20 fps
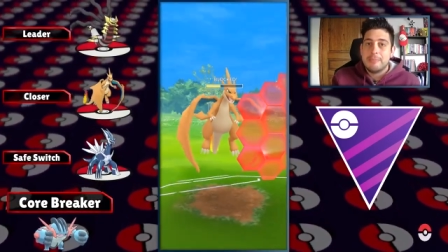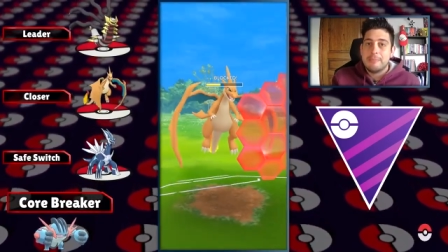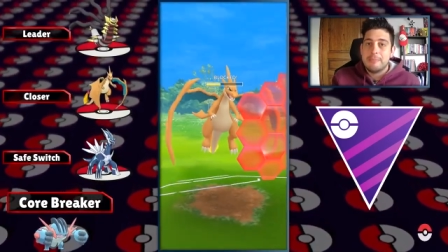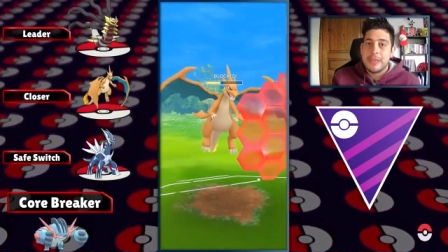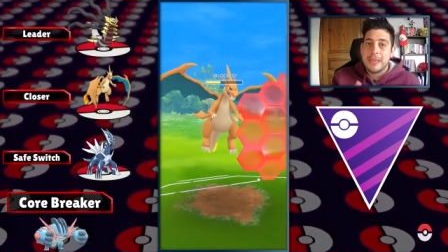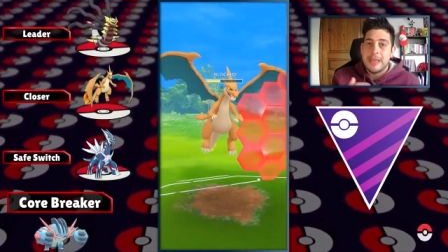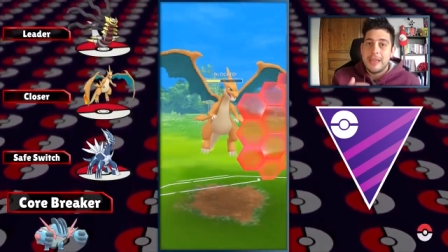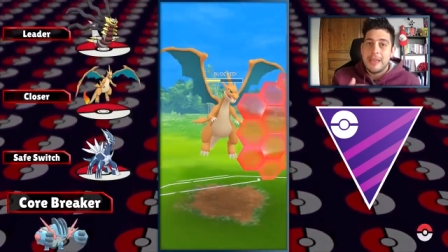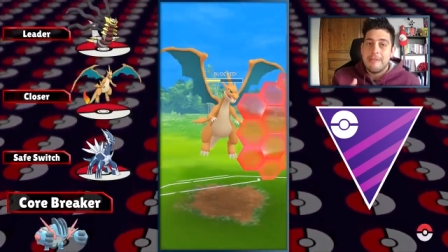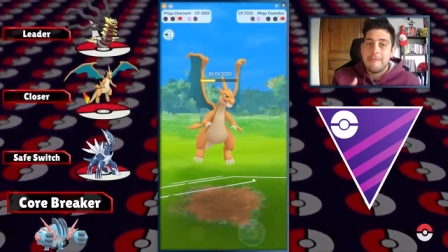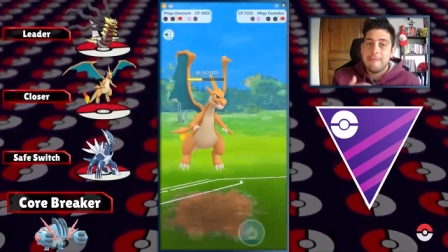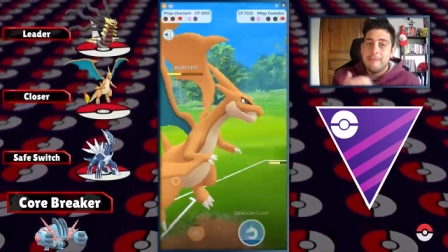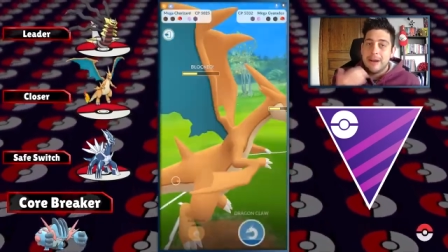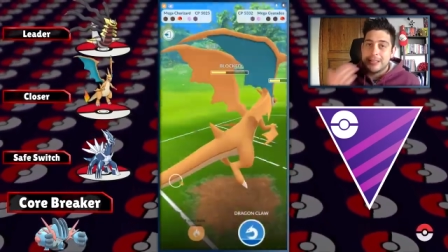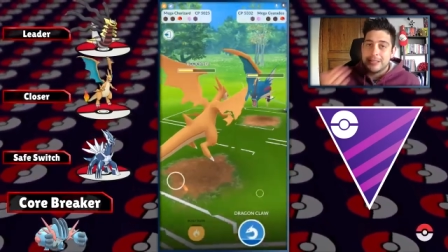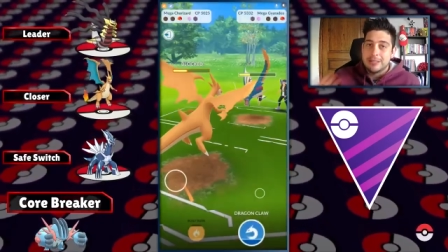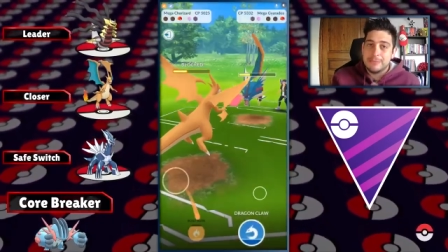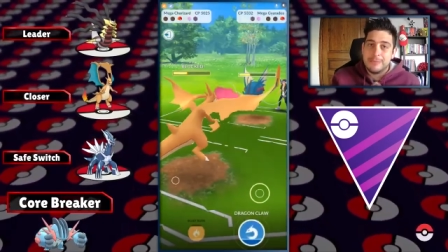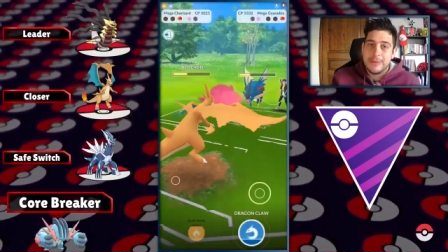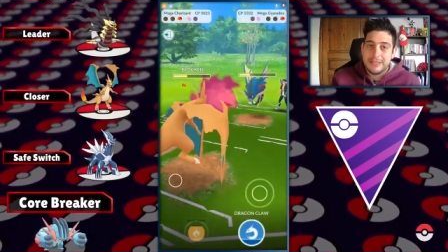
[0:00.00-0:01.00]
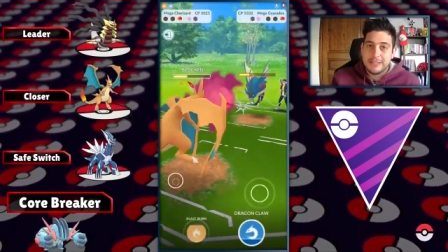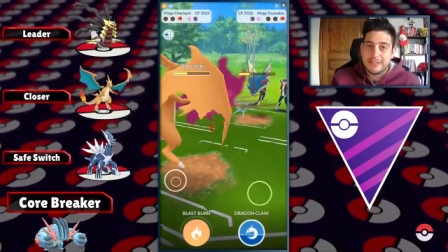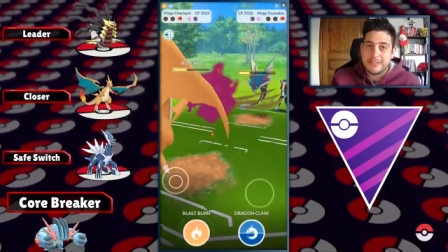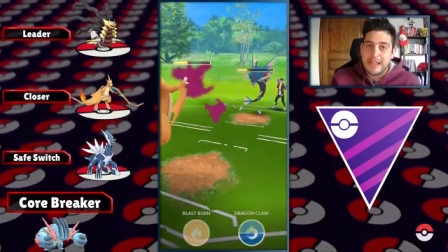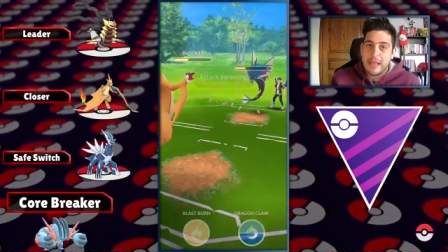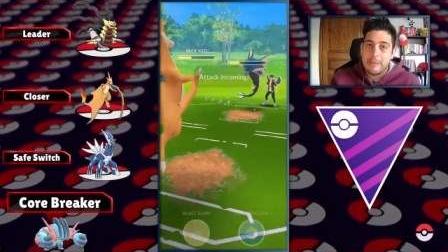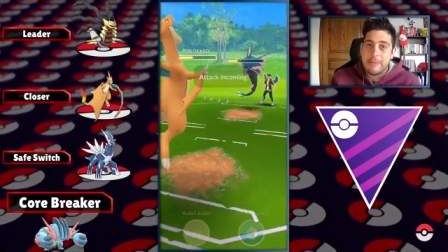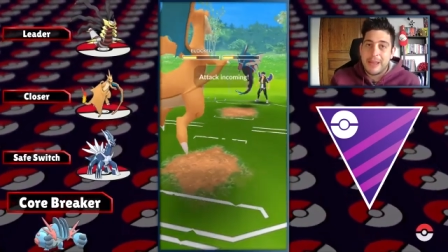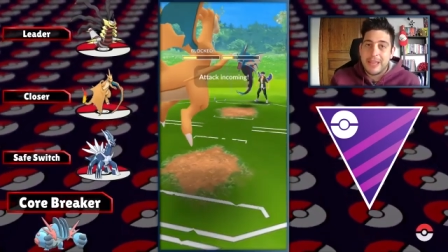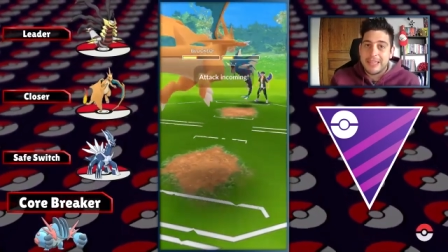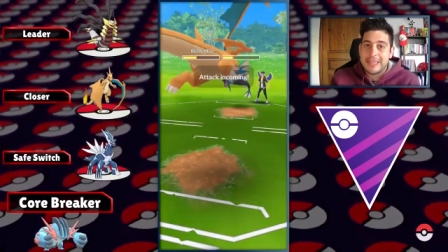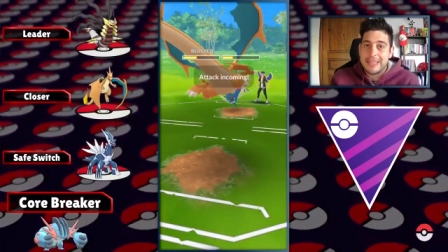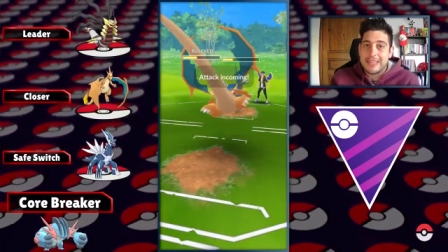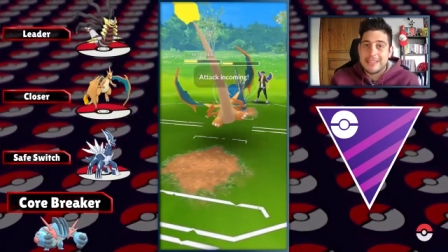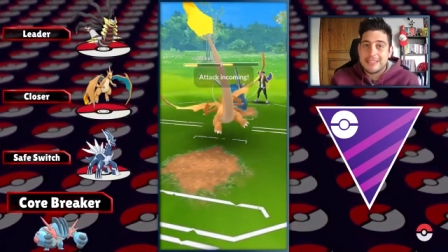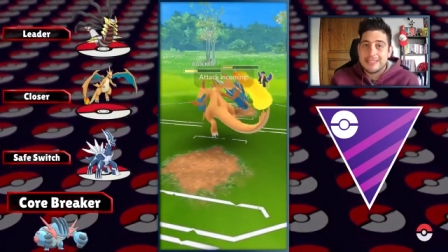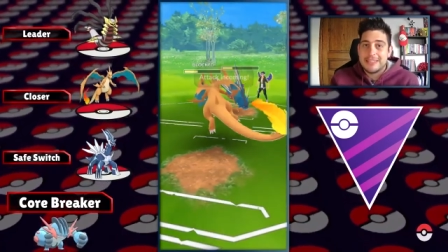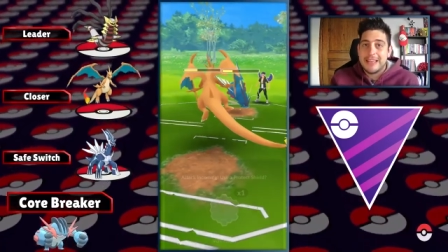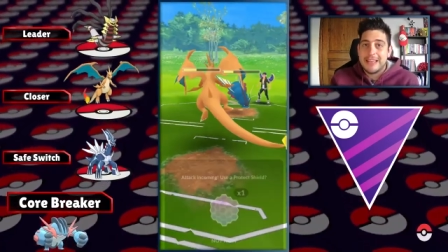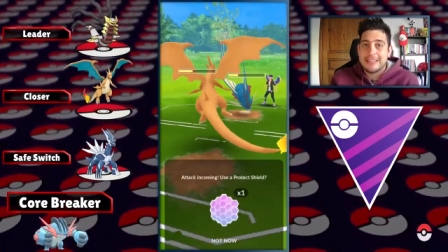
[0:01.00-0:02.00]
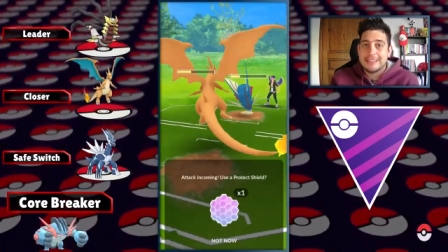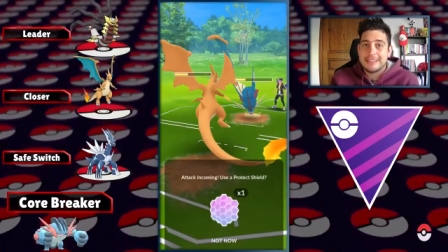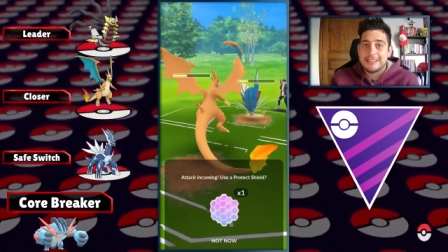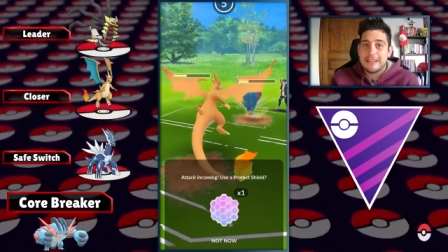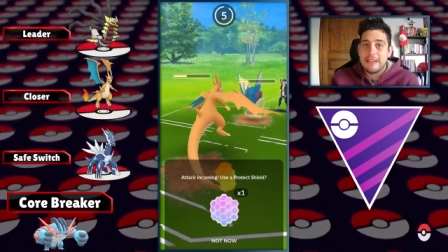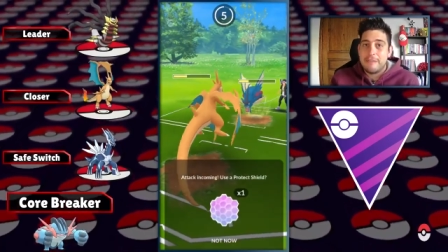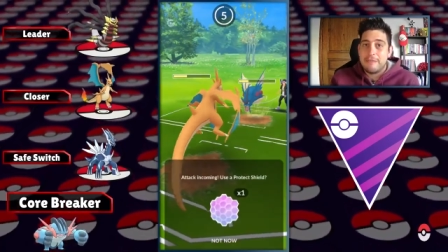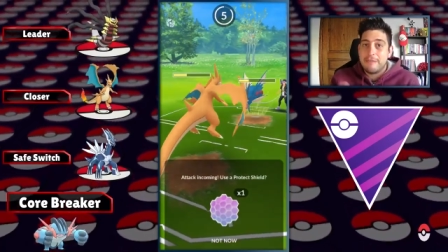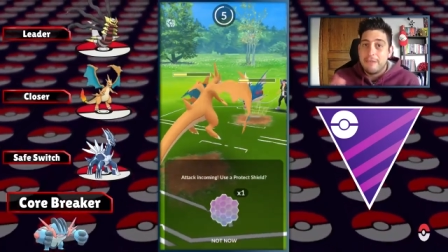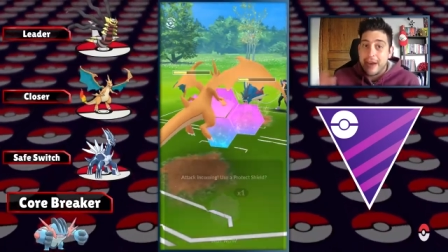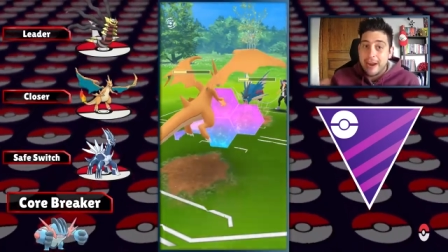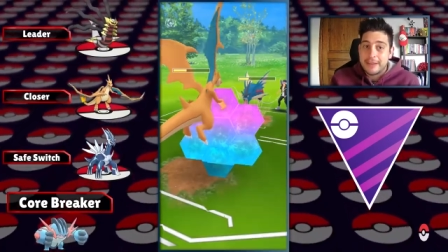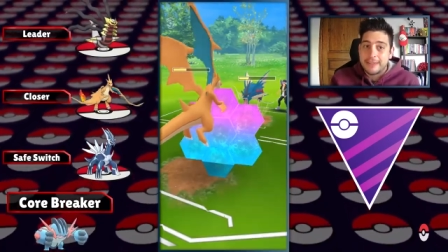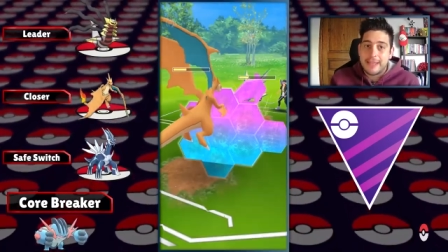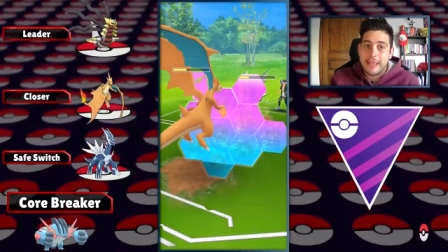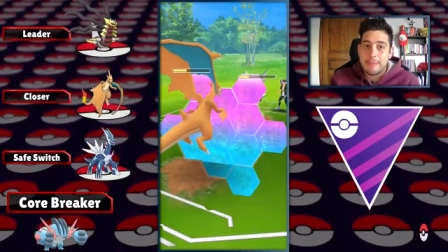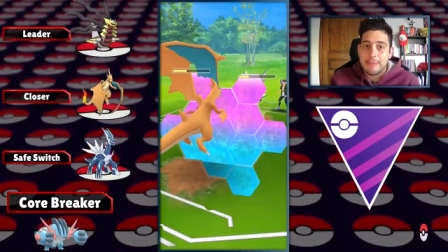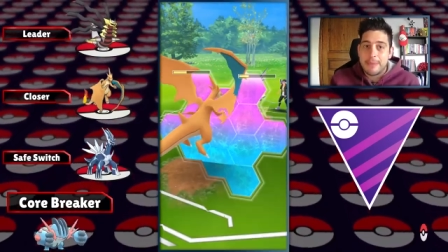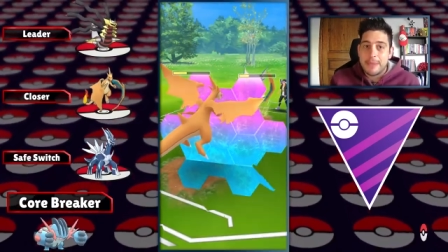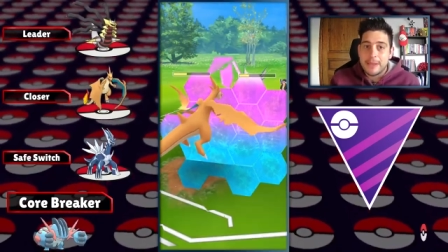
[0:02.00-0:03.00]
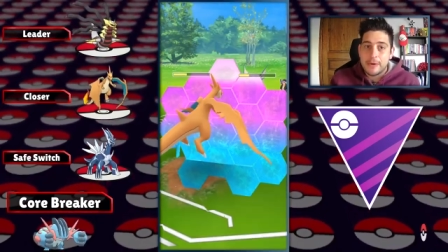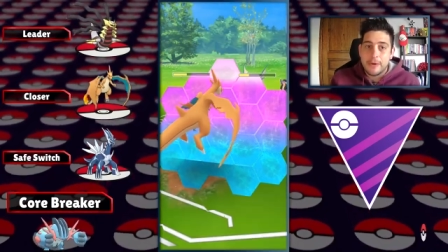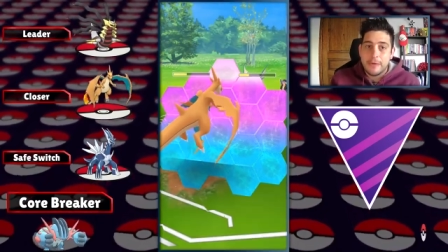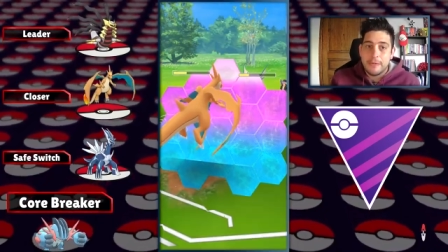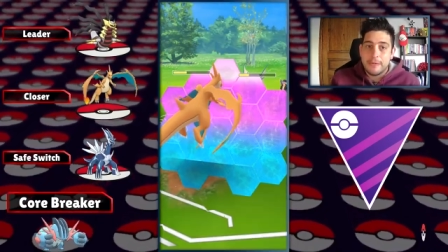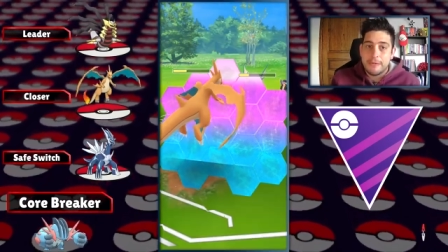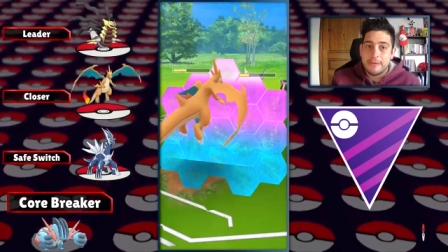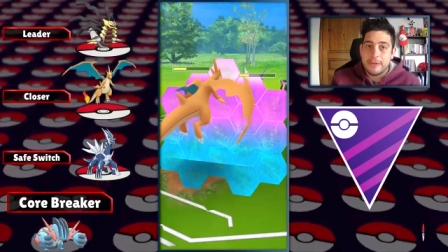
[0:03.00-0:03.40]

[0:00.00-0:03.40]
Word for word: be a much better typing against that uh, fire typing of